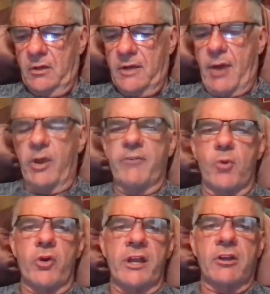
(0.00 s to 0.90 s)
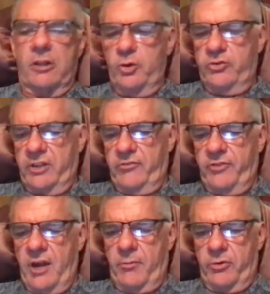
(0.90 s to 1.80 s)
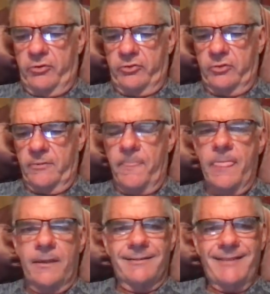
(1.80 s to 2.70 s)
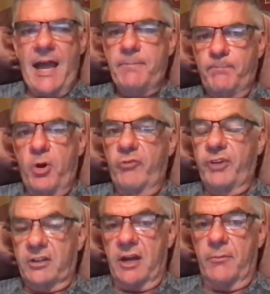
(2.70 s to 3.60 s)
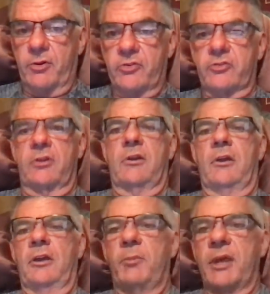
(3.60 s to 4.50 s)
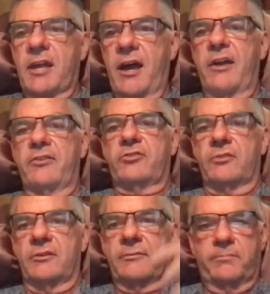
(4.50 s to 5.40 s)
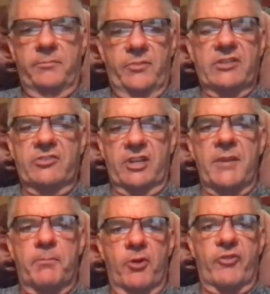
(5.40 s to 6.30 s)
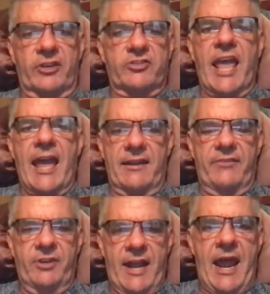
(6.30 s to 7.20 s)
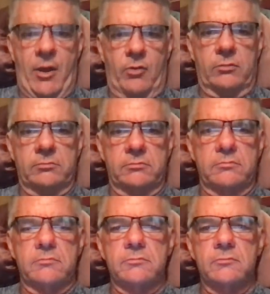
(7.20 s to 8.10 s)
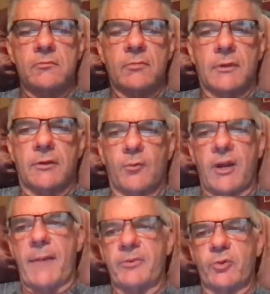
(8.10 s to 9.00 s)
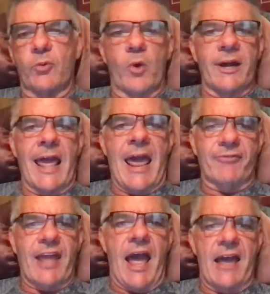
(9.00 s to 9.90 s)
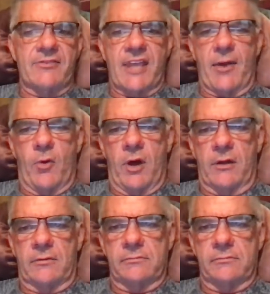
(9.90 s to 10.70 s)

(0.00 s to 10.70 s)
Now we have more inclusive numbers, not perfect numbers, because this is an imperfect stat even now. What happens when 1.5 guys get one?